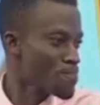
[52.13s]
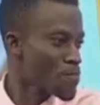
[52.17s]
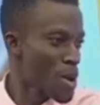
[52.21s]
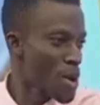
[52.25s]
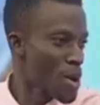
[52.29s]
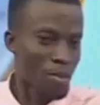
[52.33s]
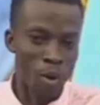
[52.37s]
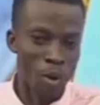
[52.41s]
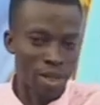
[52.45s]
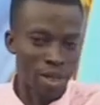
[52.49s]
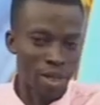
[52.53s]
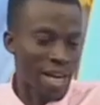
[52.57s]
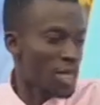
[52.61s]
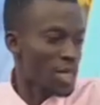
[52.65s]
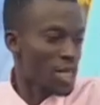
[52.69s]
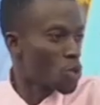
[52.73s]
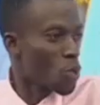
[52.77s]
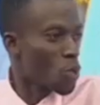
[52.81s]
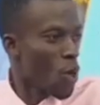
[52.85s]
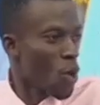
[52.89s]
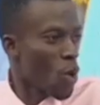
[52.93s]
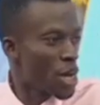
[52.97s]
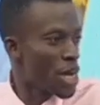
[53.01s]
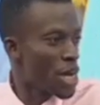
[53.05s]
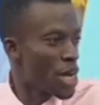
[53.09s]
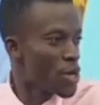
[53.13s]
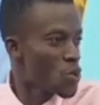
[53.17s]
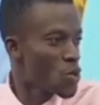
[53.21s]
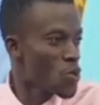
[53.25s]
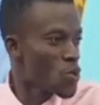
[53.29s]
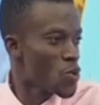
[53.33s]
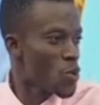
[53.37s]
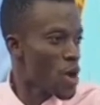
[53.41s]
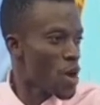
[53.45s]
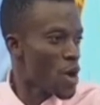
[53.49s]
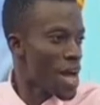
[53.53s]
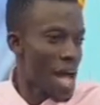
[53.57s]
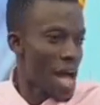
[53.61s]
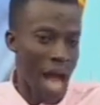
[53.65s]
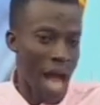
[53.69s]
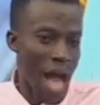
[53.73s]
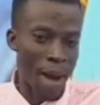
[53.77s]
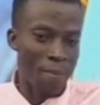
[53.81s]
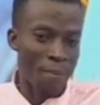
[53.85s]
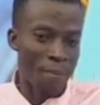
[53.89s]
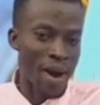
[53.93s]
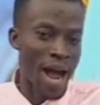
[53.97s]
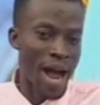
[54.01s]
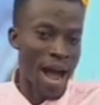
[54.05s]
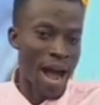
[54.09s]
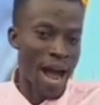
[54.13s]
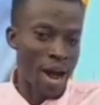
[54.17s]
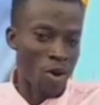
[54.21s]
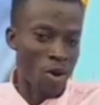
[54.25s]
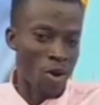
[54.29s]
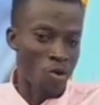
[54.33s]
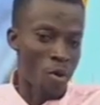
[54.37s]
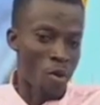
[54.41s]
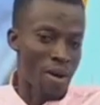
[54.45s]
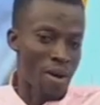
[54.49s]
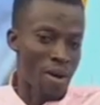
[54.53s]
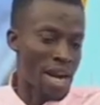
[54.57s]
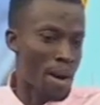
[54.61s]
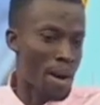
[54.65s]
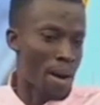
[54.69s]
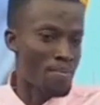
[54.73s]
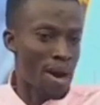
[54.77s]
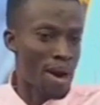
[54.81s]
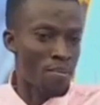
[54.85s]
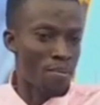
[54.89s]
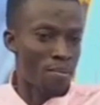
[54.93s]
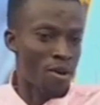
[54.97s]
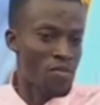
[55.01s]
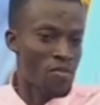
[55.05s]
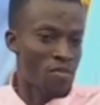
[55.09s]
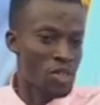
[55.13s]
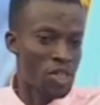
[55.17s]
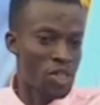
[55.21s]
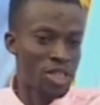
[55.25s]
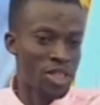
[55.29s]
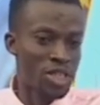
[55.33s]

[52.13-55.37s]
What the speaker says: because that is what they do. Roman Abramovich,